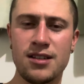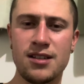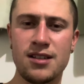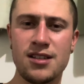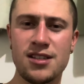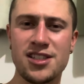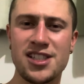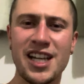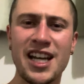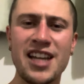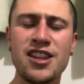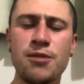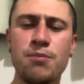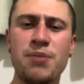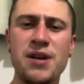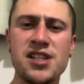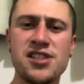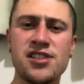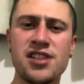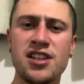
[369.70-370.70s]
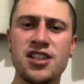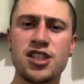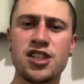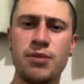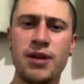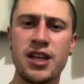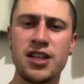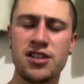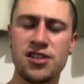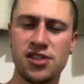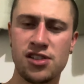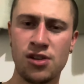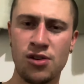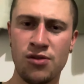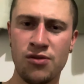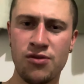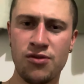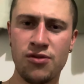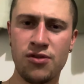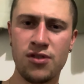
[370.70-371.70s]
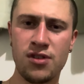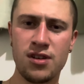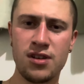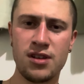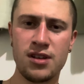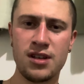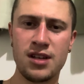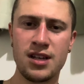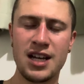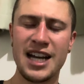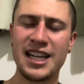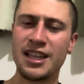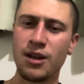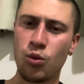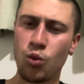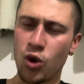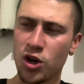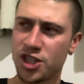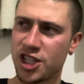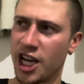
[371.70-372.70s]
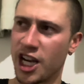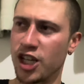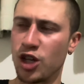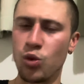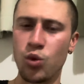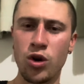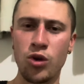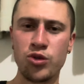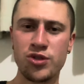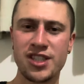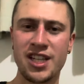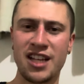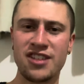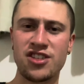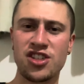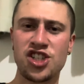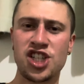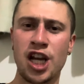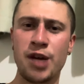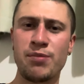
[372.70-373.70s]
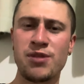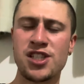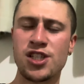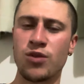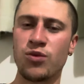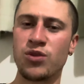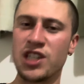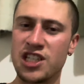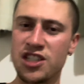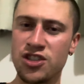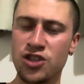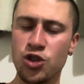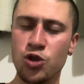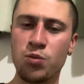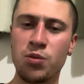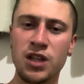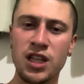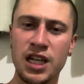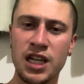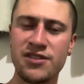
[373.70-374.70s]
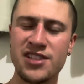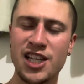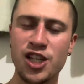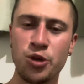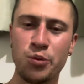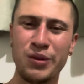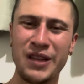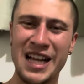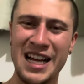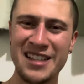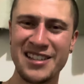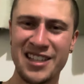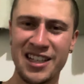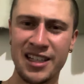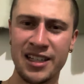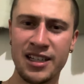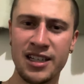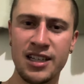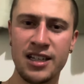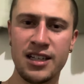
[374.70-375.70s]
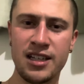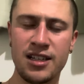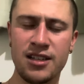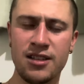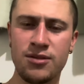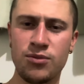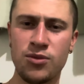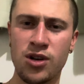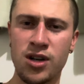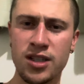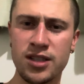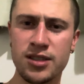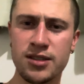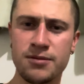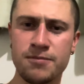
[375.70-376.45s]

say the best things about yourself and then watch how your will start to shape itself with these new beliefs that you're planting right